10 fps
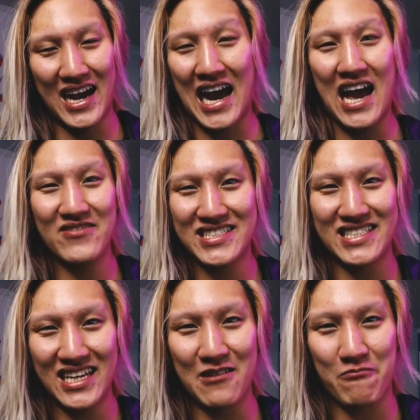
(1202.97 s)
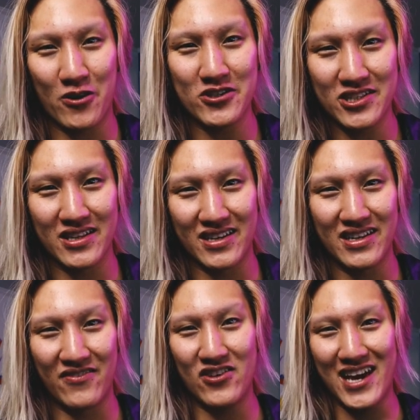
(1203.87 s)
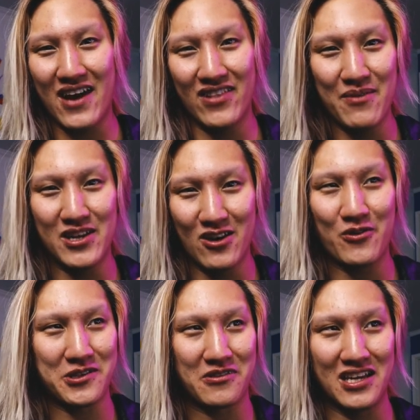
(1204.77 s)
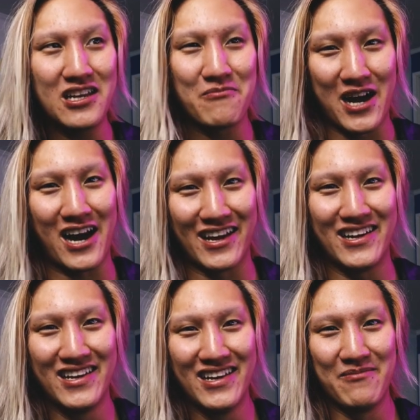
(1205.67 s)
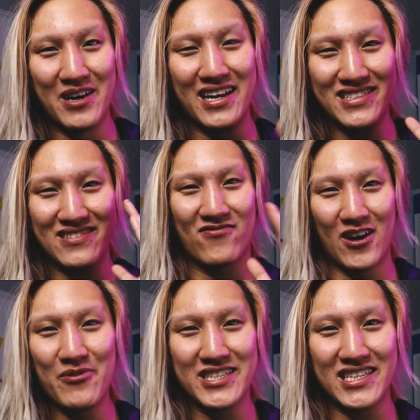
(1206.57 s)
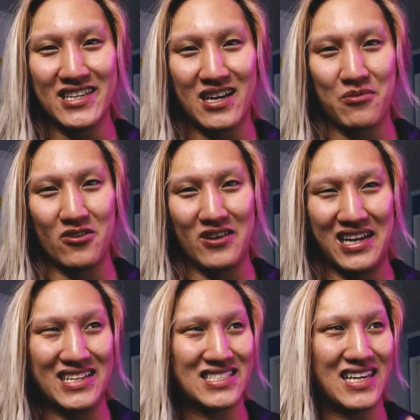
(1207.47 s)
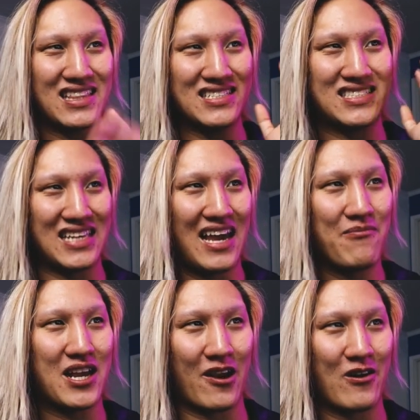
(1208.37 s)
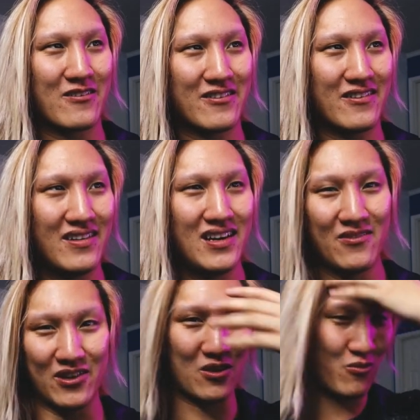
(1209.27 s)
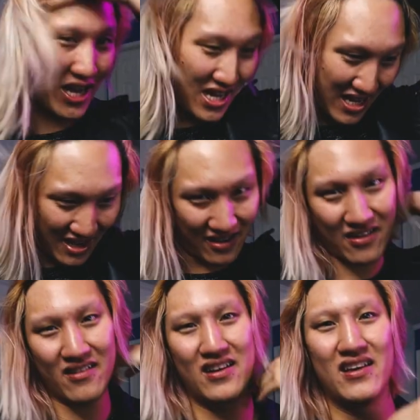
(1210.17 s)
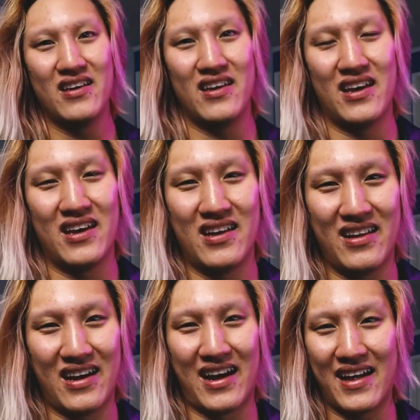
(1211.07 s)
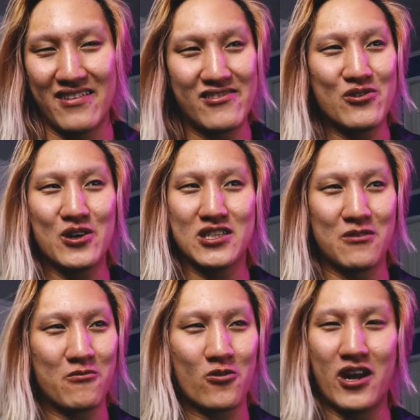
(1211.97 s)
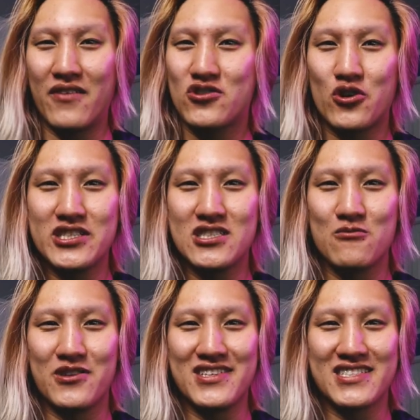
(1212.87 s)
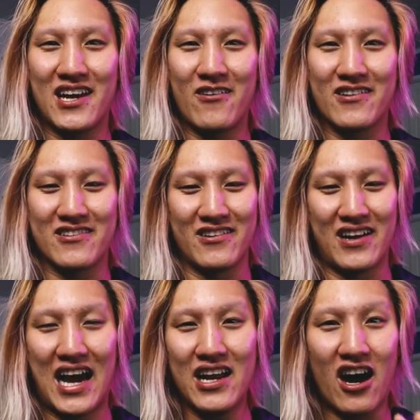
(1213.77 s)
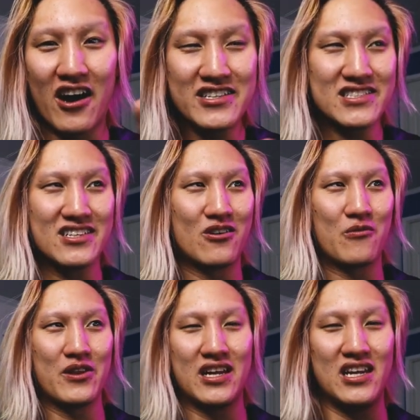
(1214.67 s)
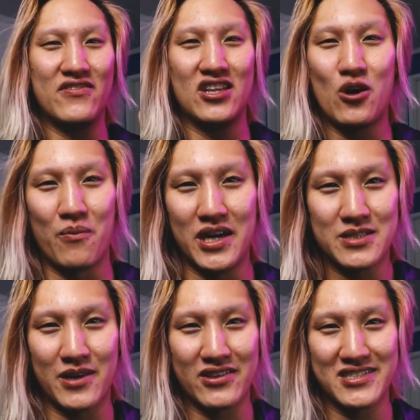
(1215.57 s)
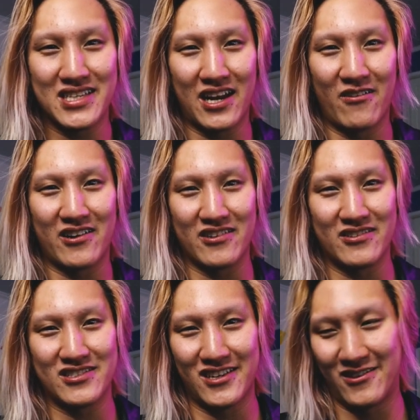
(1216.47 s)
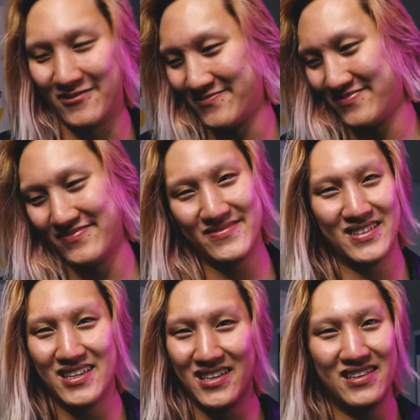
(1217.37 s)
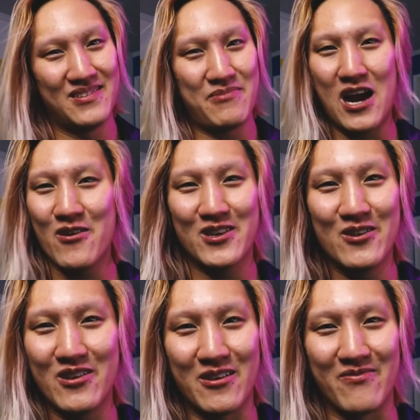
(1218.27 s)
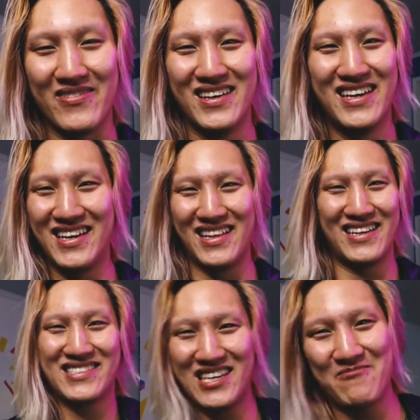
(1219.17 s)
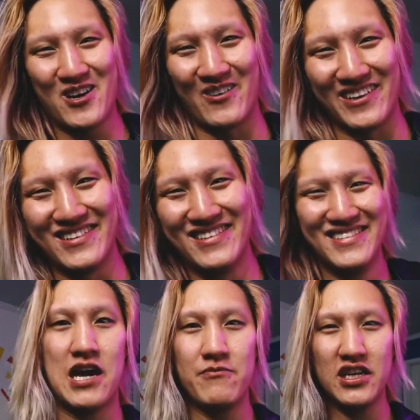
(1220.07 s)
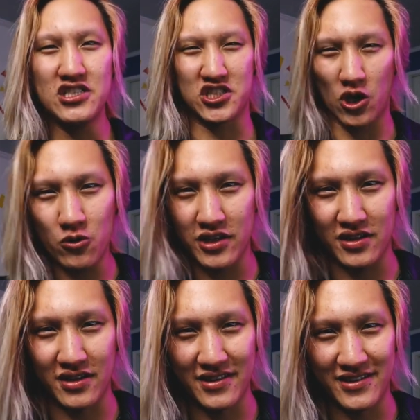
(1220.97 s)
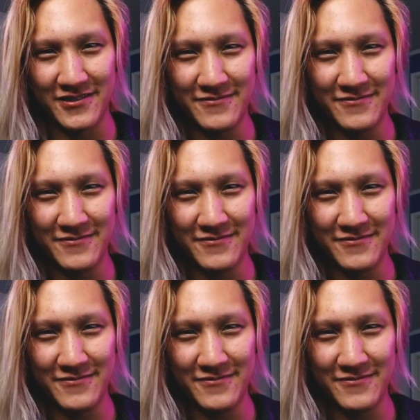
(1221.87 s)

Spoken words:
I haven't seen it personally. If you have, let me know what you think about it. But it's from the CW, and it's like this same character with the red hair. And they're doing some creative choices with this character. I honestly don't really even know much about this character, so power to them. Let's keep going. Batman Shonen.